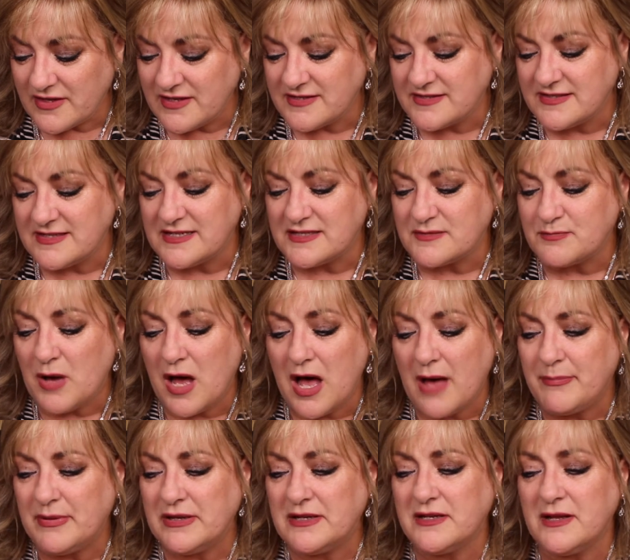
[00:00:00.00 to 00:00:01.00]
is these
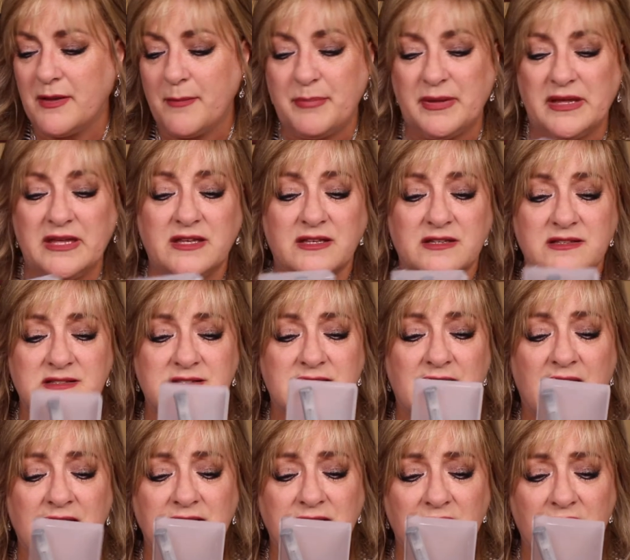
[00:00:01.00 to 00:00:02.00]
Poppin' pens.
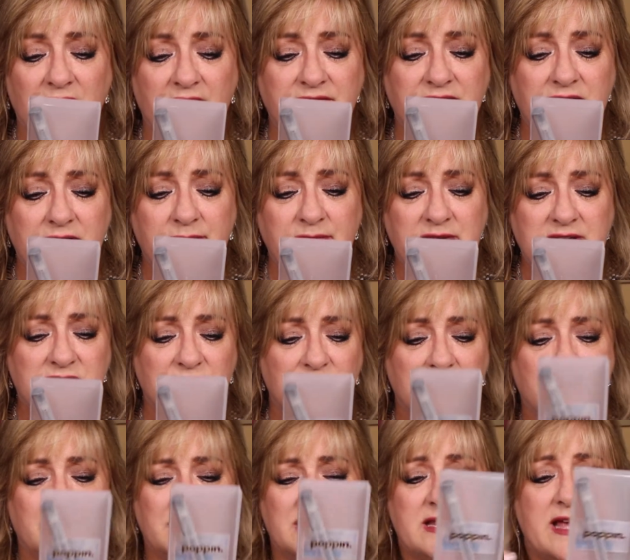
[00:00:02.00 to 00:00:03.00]
I love them. These are
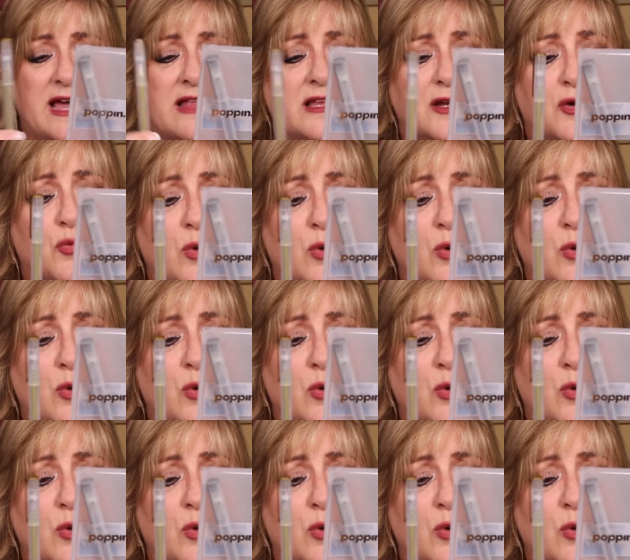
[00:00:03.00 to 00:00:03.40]
the metallic